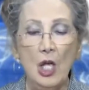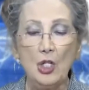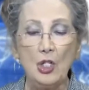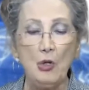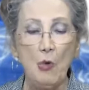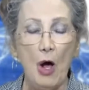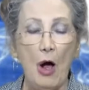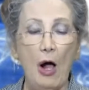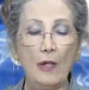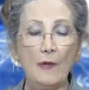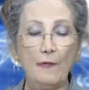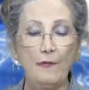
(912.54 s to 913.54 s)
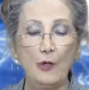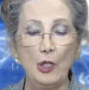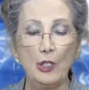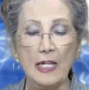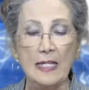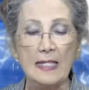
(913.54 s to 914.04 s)
to all the
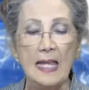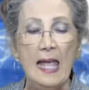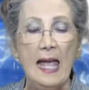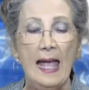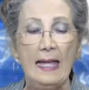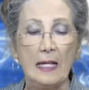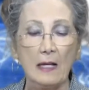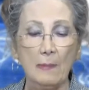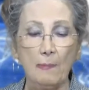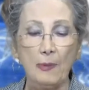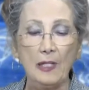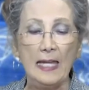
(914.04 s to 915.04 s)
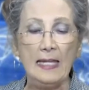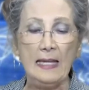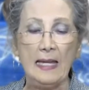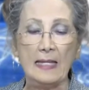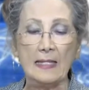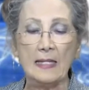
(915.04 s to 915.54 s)
fullness and
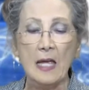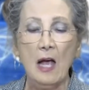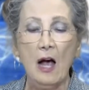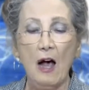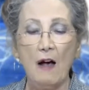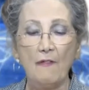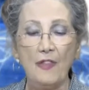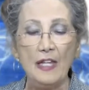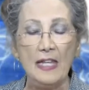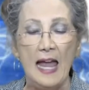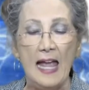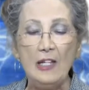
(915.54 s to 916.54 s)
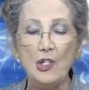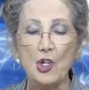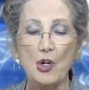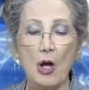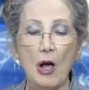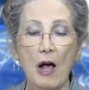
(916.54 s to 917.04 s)
completeness of the
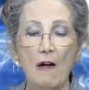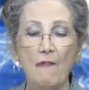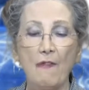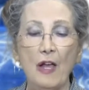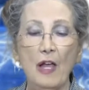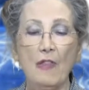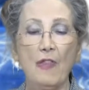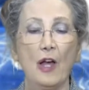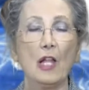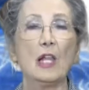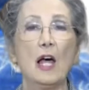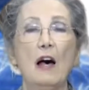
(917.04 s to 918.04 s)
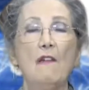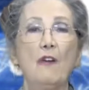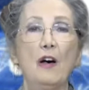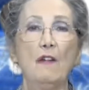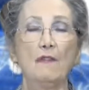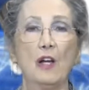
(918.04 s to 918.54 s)
nature of the love
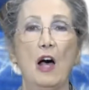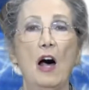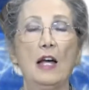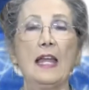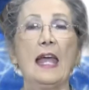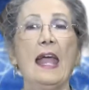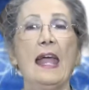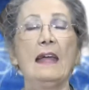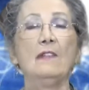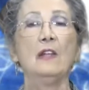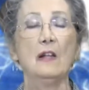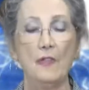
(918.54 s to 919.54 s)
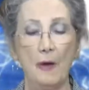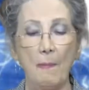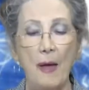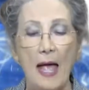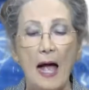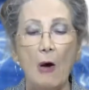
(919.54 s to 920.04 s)
of God and the
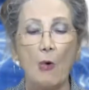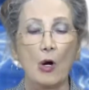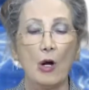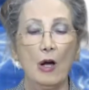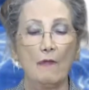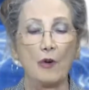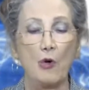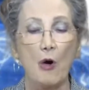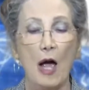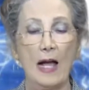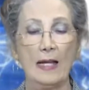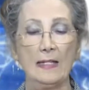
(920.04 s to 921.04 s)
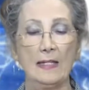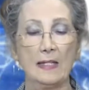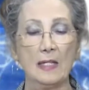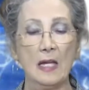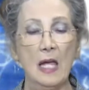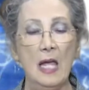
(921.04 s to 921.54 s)
power of
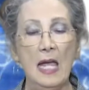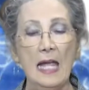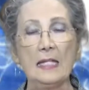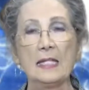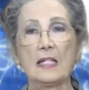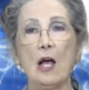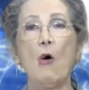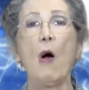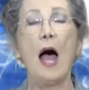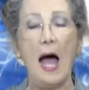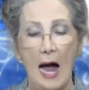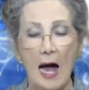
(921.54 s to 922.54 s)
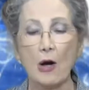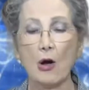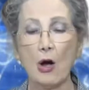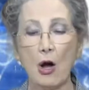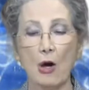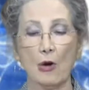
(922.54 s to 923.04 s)
Christ. And so our
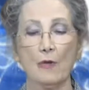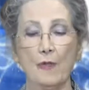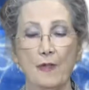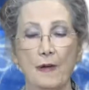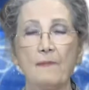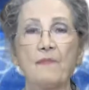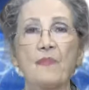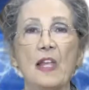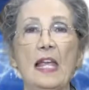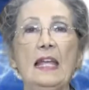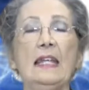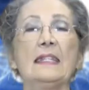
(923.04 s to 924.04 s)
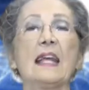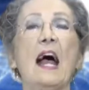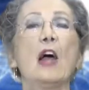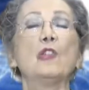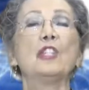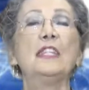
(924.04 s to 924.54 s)
earth, it is
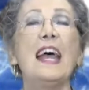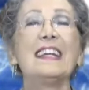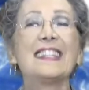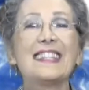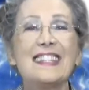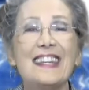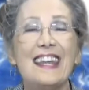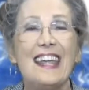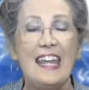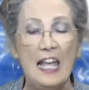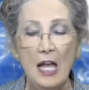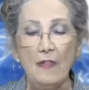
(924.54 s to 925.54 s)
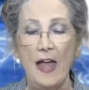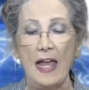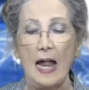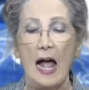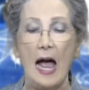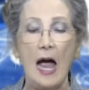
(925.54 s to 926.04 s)
our destiny
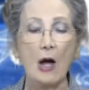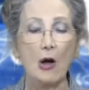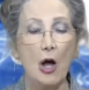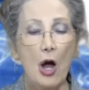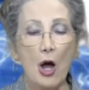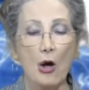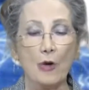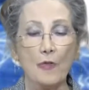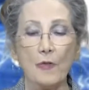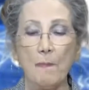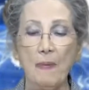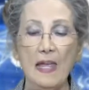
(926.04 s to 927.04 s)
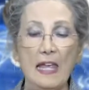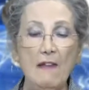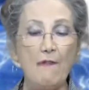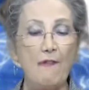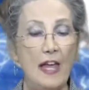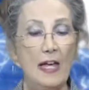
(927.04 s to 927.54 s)
that our earth be
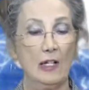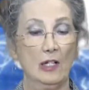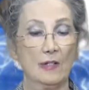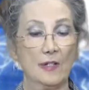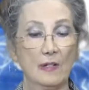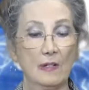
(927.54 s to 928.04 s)
filled.